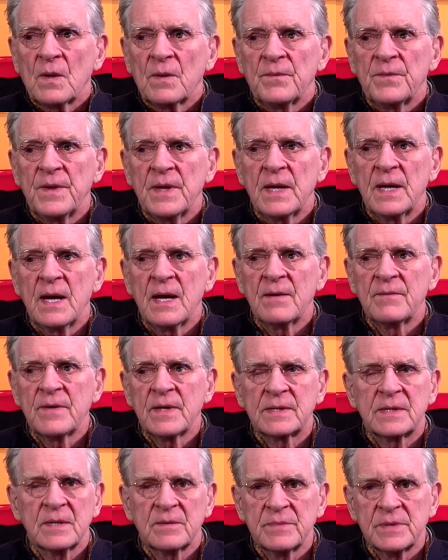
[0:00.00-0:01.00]
They have
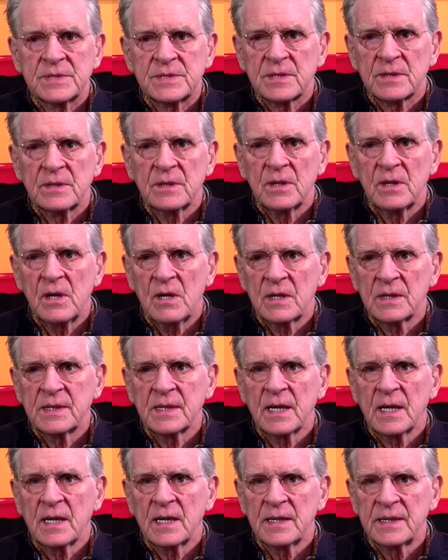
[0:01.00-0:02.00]
at their mystical heart
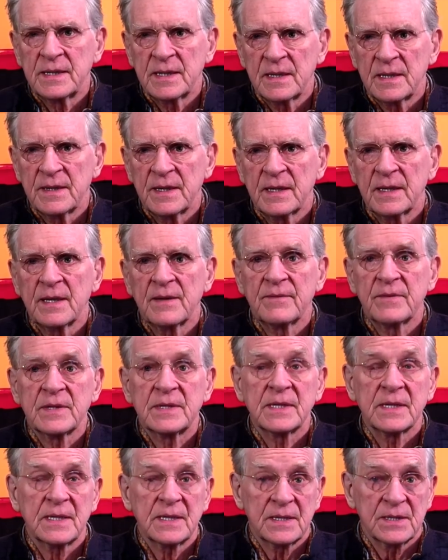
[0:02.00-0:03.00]
the idea that
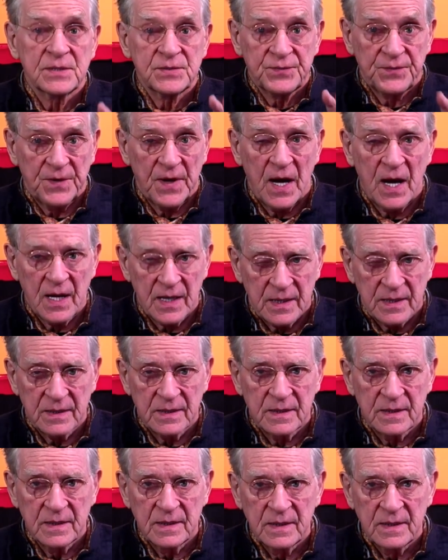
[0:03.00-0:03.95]
everything is fine.